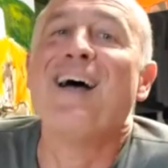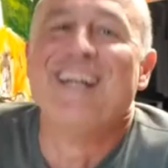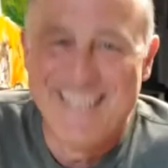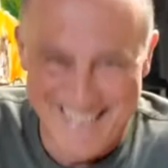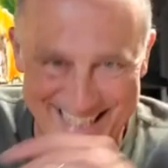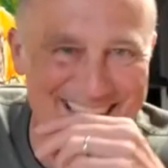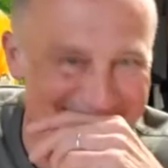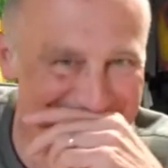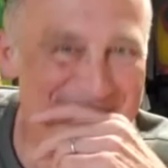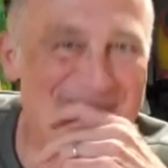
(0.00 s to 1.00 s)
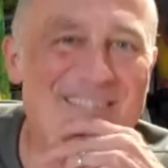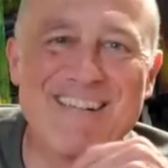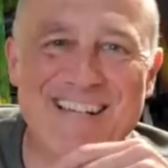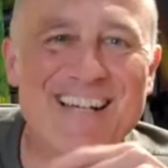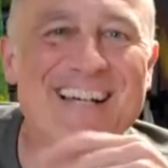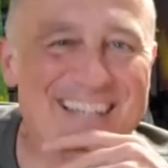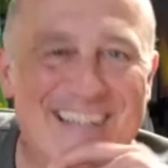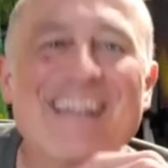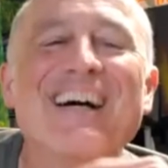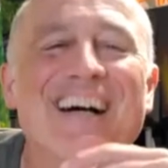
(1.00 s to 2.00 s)
we'd start drawing. And like, hang, you're
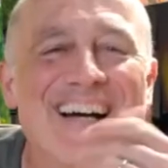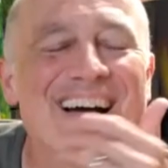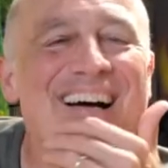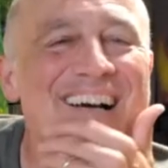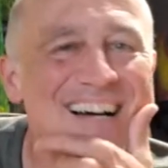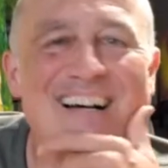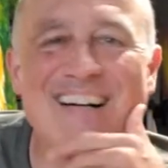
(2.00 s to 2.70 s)
better than me.